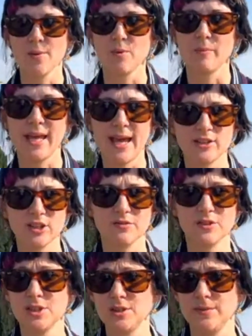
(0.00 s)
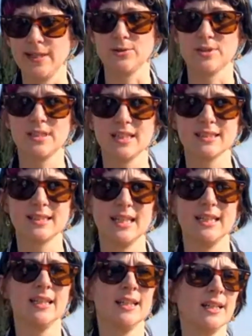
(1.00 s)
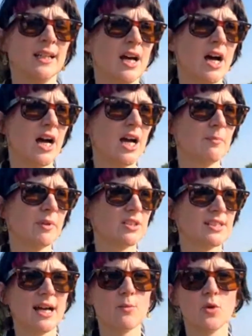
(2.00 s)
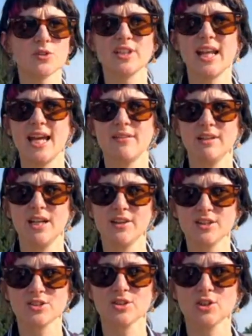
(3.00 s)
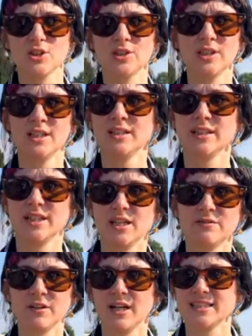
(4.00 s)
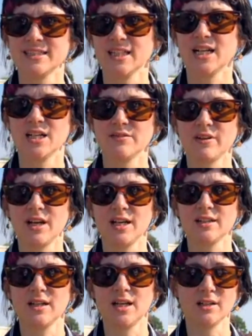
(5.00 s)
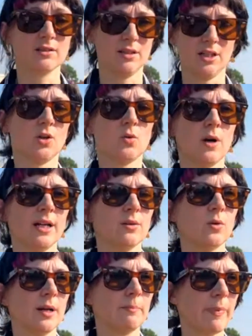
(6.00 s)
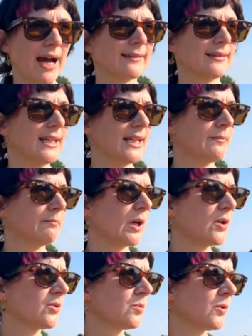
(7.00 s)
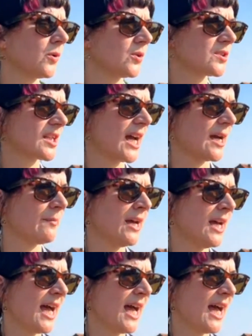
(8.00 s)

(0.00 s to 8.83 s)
when we head off to Hill 60, because that was an area that saw, fighting over, quite badly in both wars. And